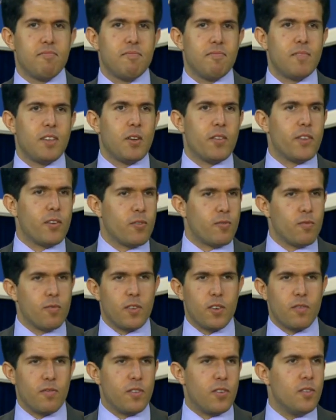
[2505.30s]
you know,
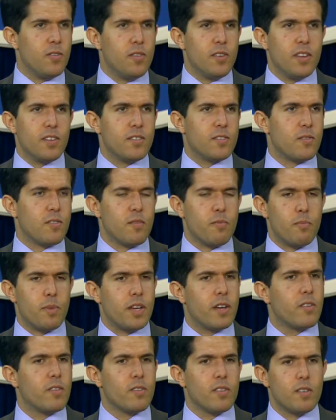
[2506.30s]
they're viewed as sort of
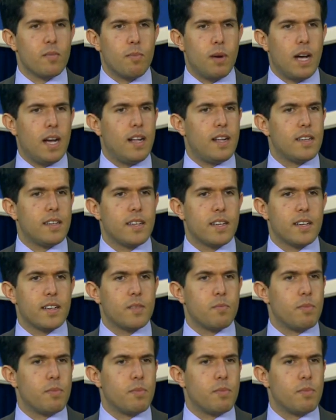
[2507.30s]
bigger than politics,